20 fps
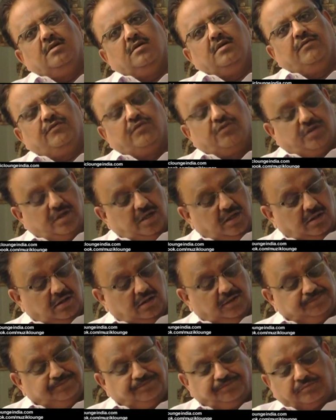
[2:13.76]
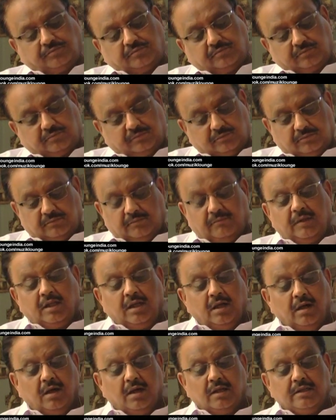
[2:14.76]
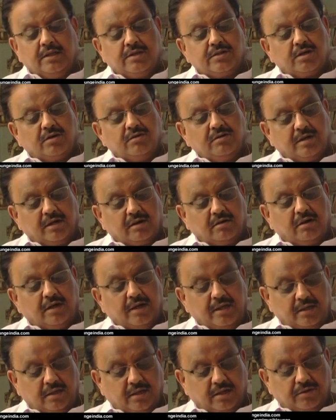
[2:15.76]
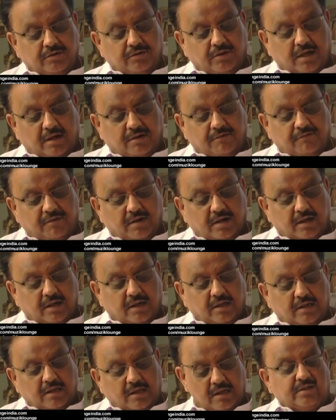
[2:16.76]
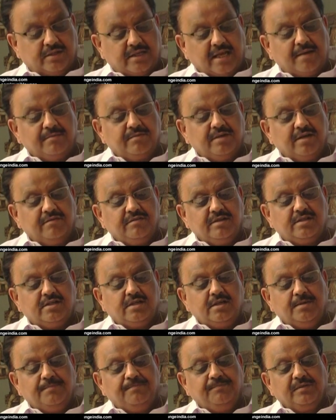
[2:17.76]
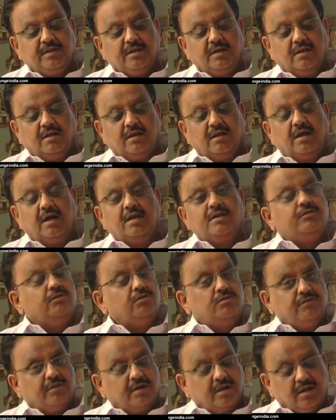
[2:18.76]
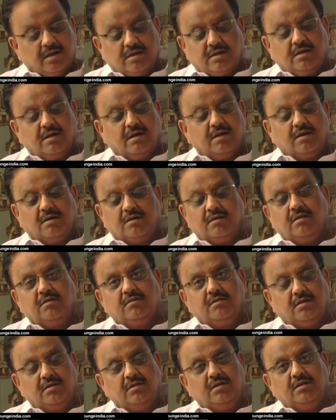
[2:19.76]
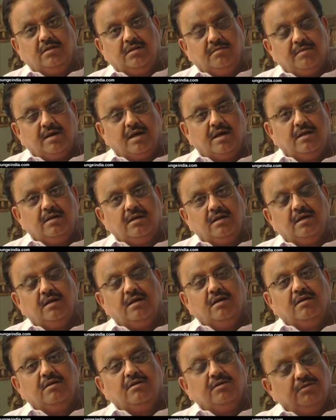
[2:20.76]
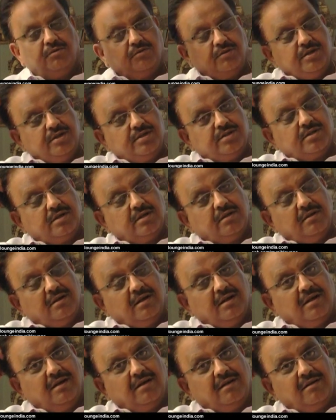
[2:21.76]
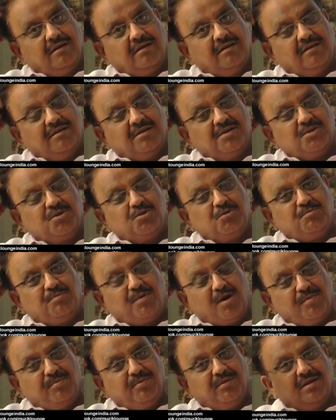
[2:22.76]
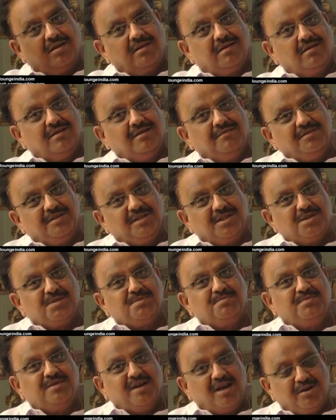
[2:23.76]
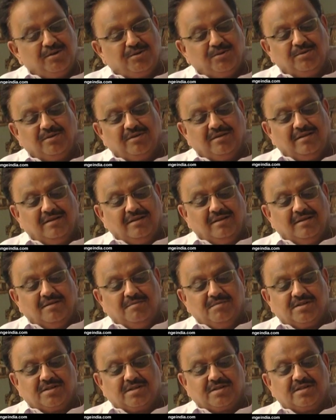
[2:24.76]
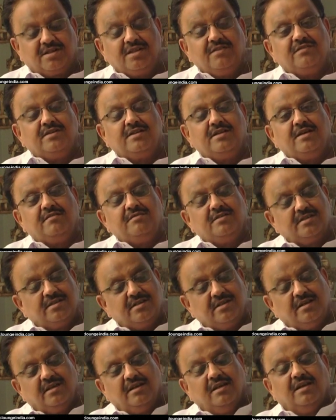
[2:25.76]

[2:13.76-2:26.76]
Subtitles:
If you take the sound recording, you have Sam Delucy, and don't forget the man who is so popular with his piano, Mr. Stephen Delucy.